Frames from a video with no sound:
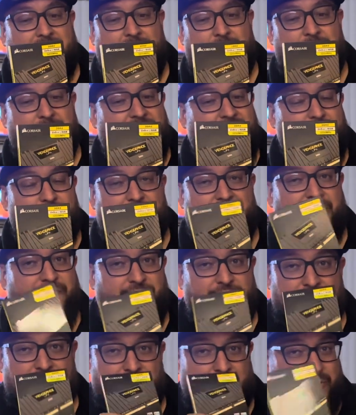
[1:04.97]
I recommend
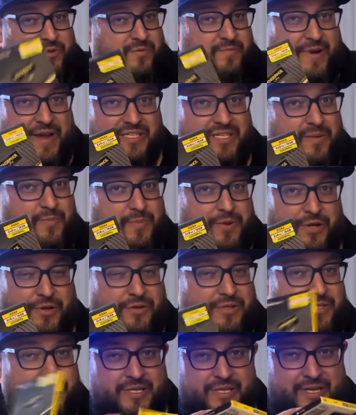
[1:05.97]
for the most basic
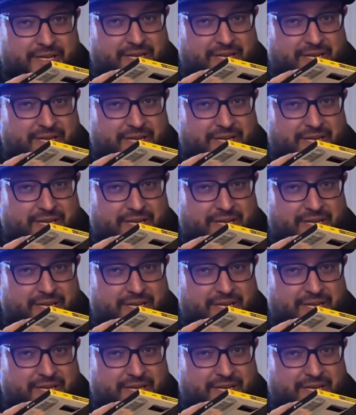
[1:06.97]
builds.